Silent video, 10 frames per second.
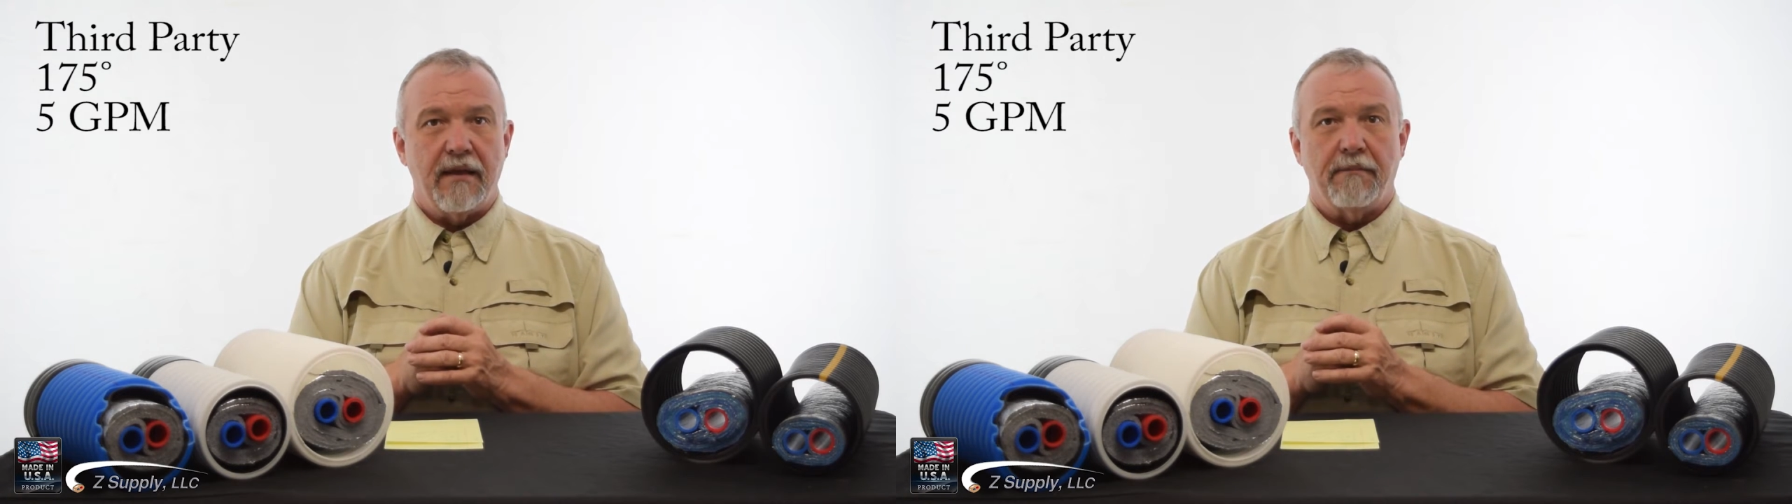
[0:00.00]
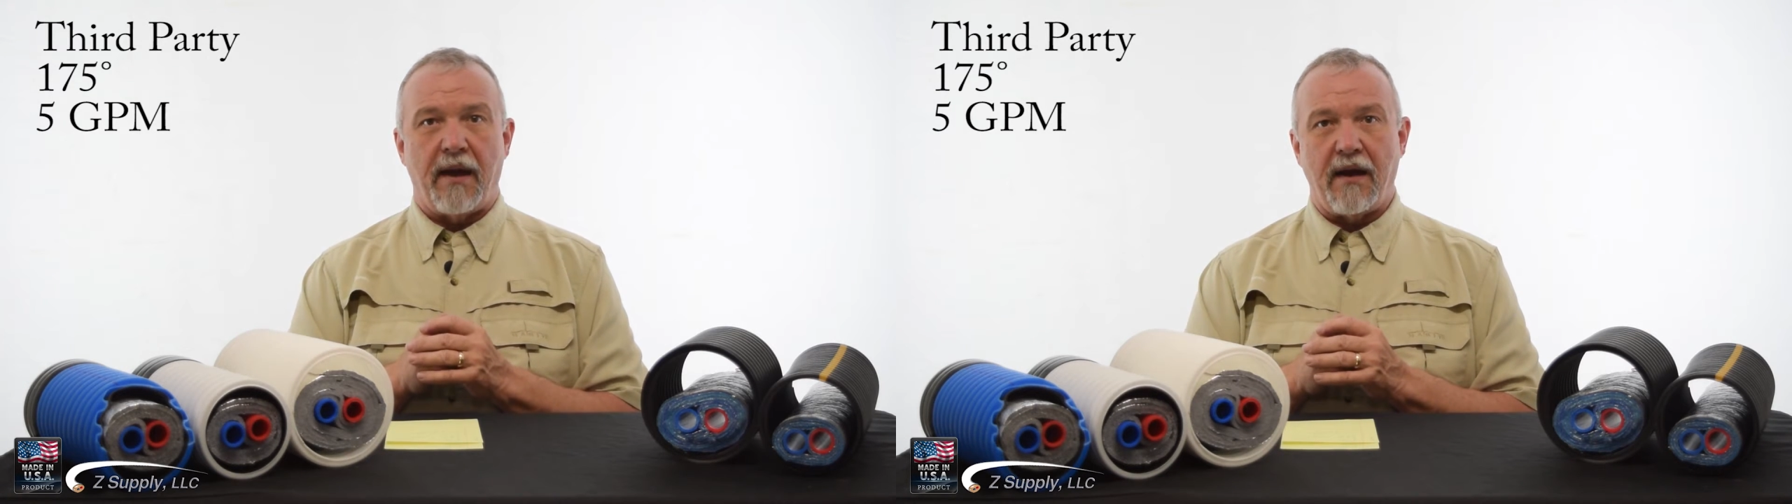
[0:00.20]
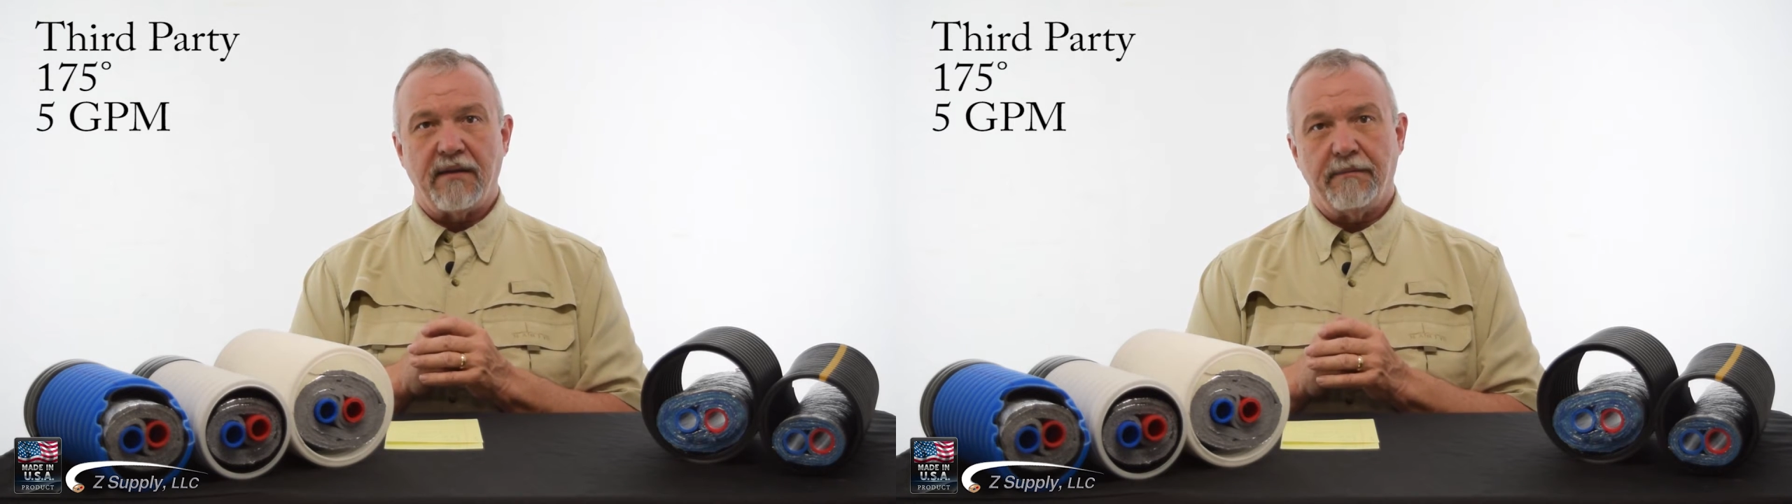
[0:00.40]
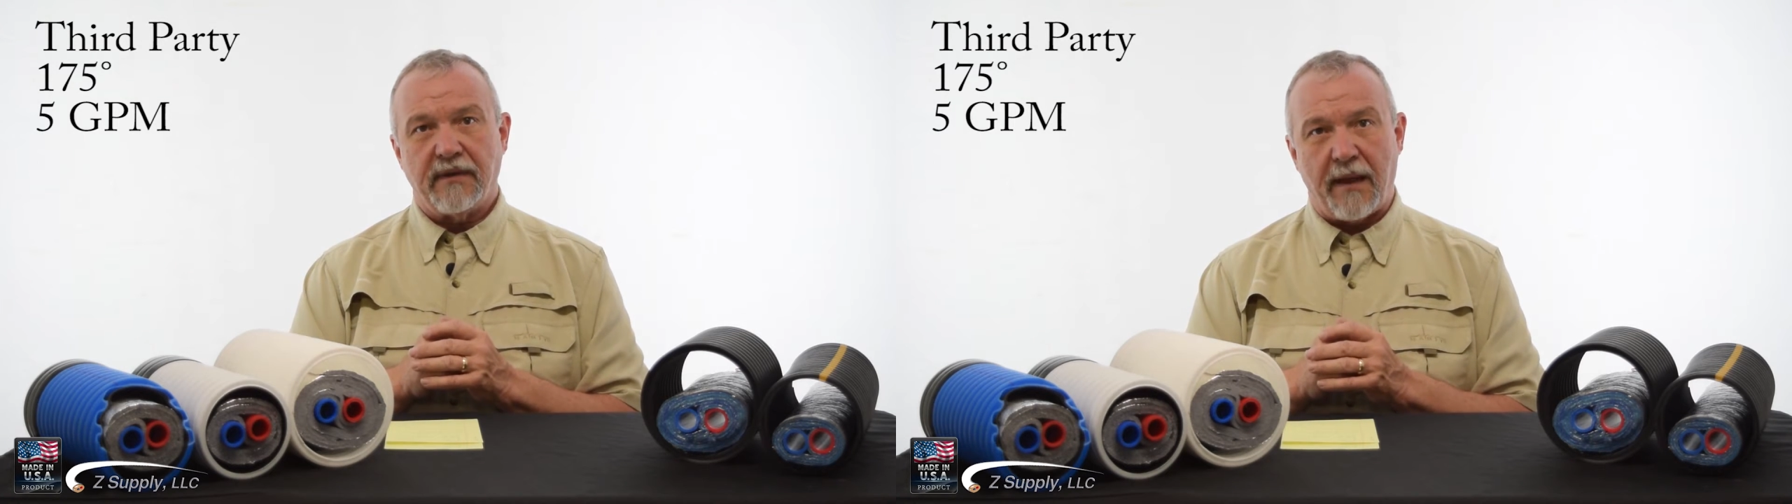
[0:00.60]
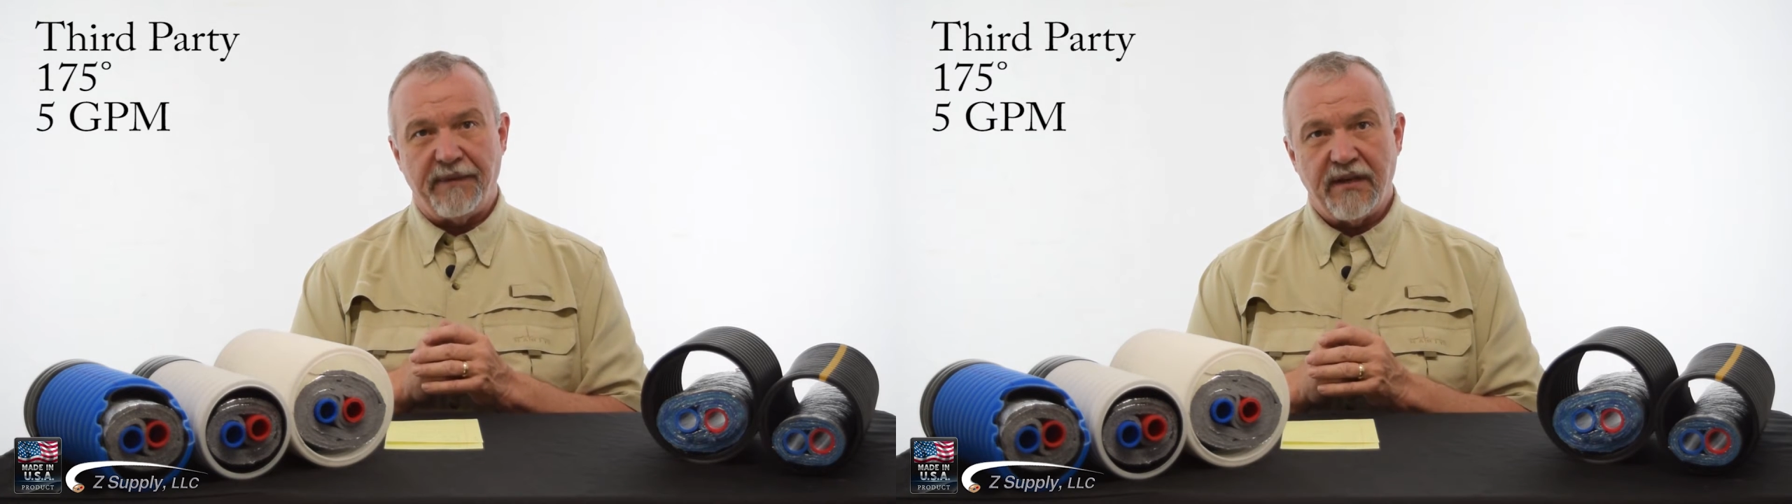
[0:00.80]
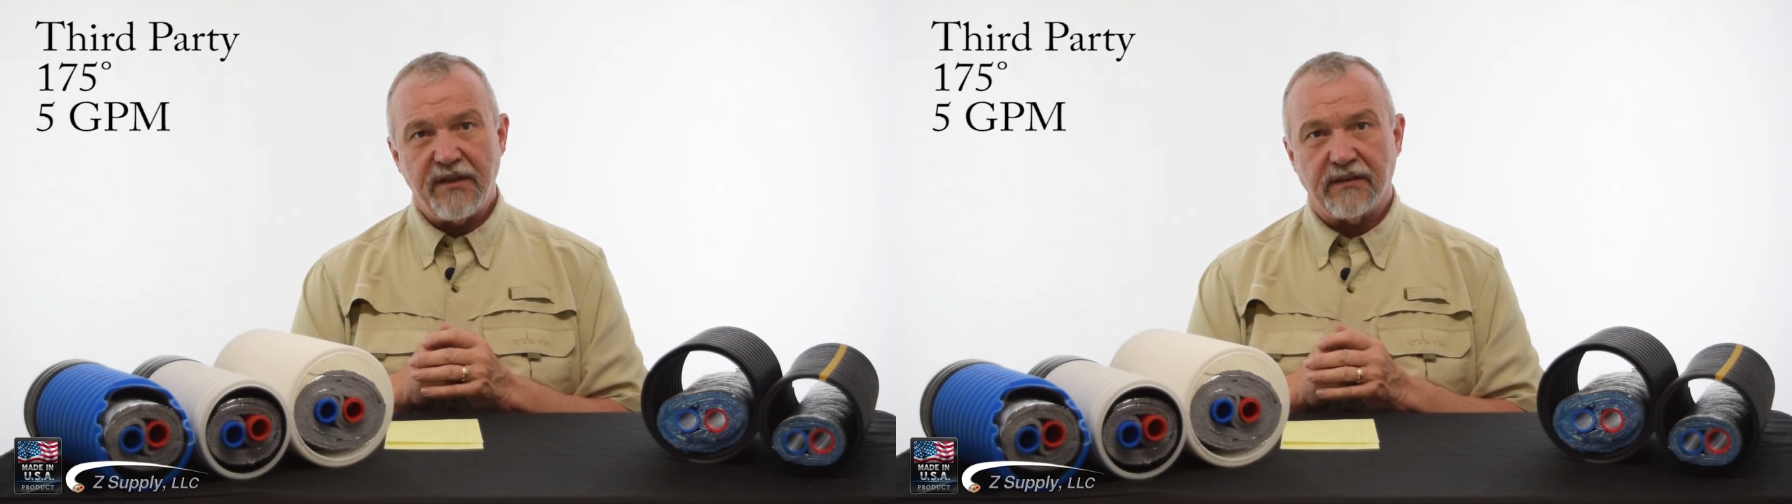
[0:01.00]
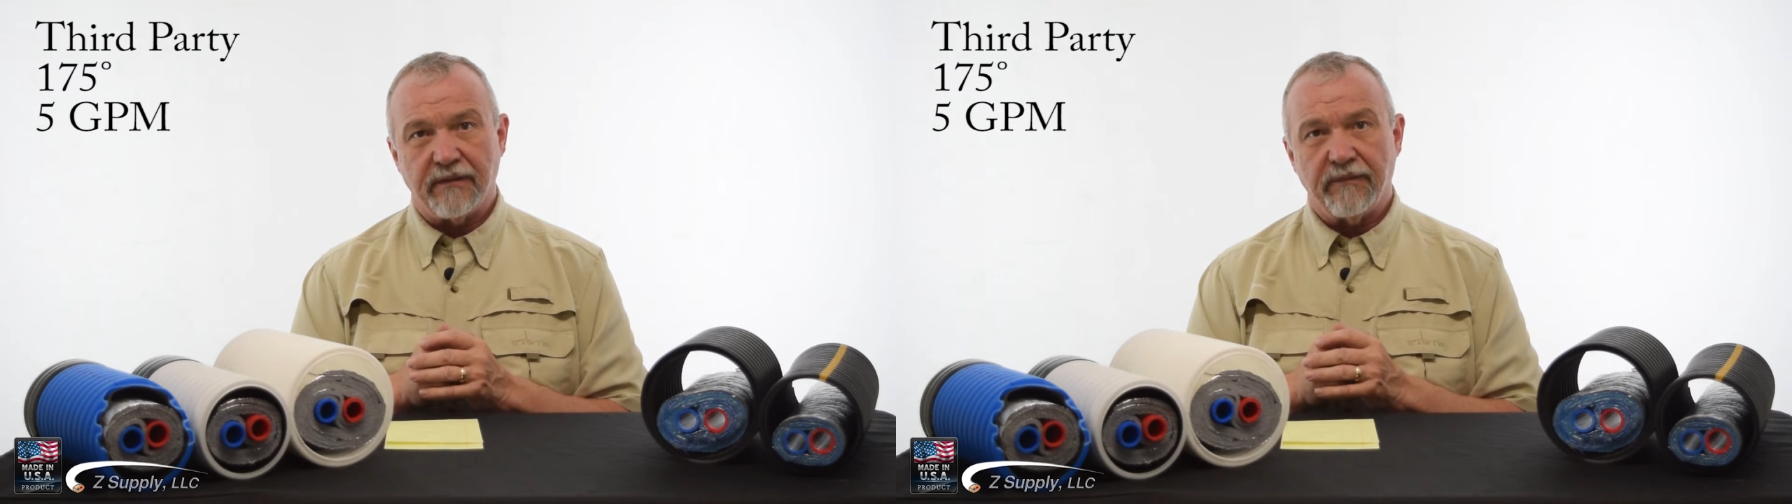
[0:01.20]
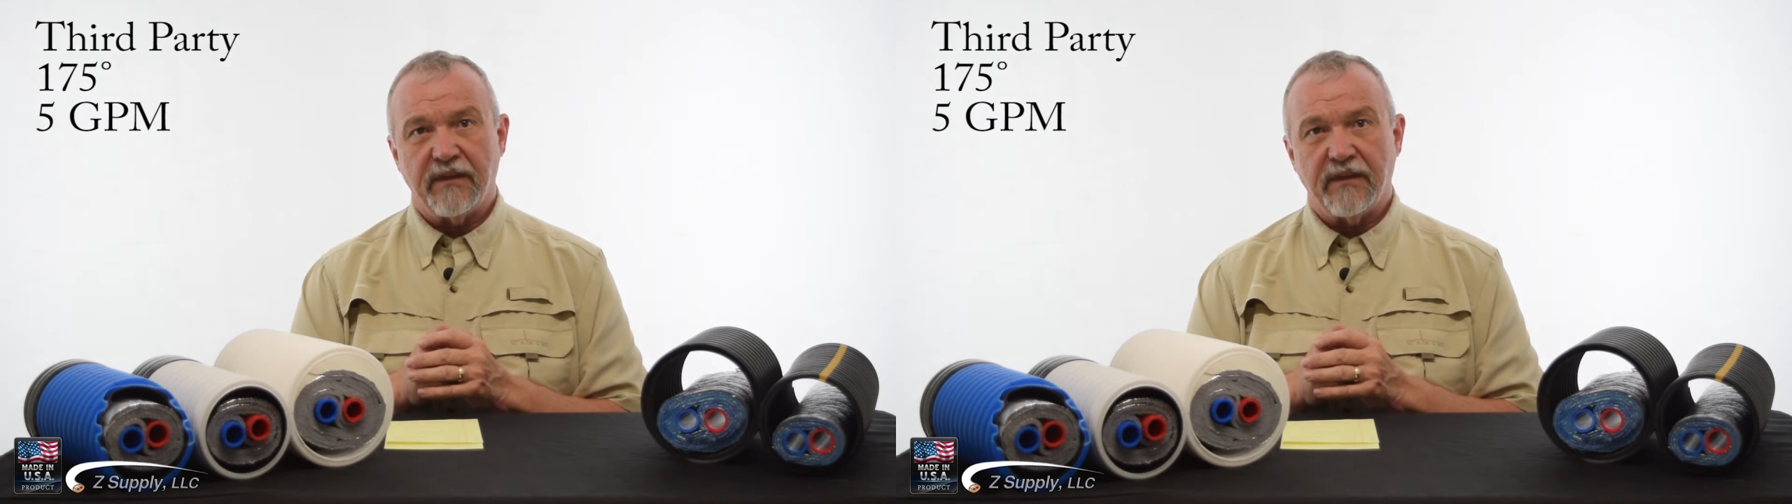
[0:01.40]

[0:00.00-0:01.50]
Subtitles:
by our competition.